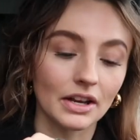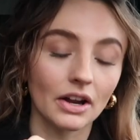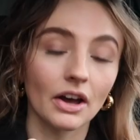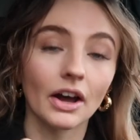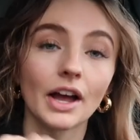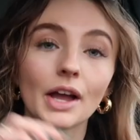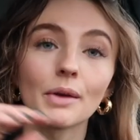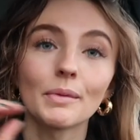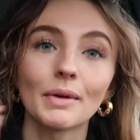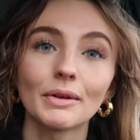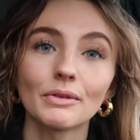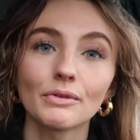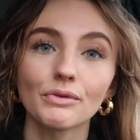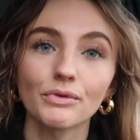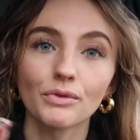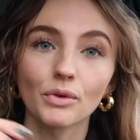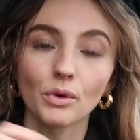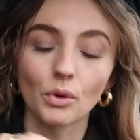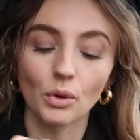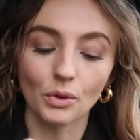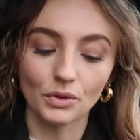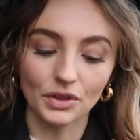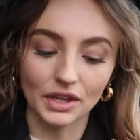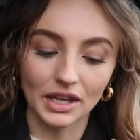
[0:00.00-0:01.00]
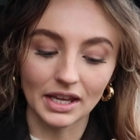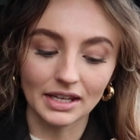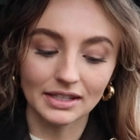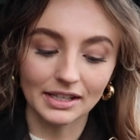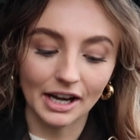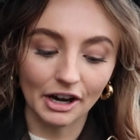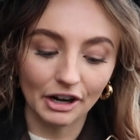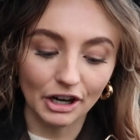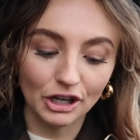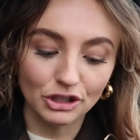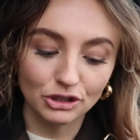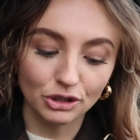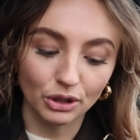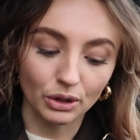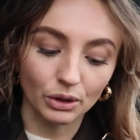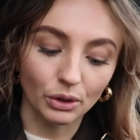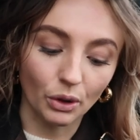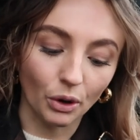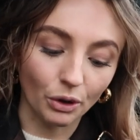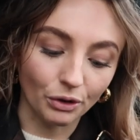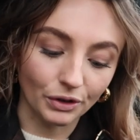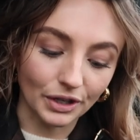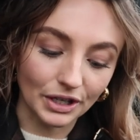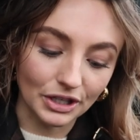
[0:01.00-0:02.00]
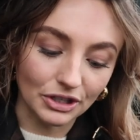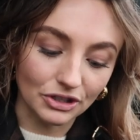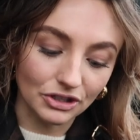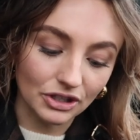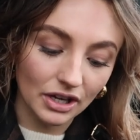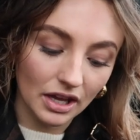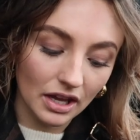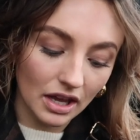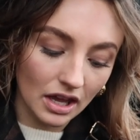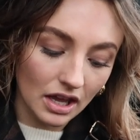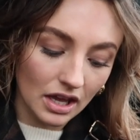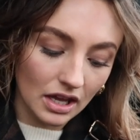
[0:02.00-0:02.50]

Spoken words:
And I went for the Terry's chocolate orange.